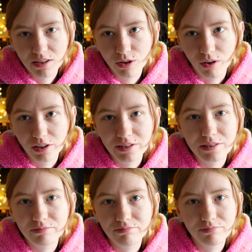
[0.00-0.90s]
call it
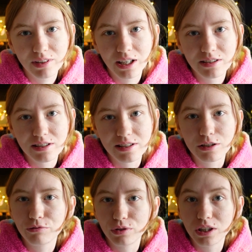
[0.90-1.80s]

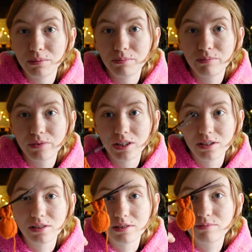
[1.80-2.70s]
artistic freedom.
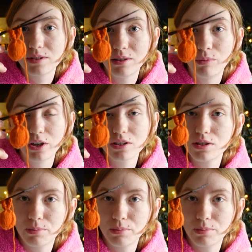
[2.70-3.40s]
This is what it's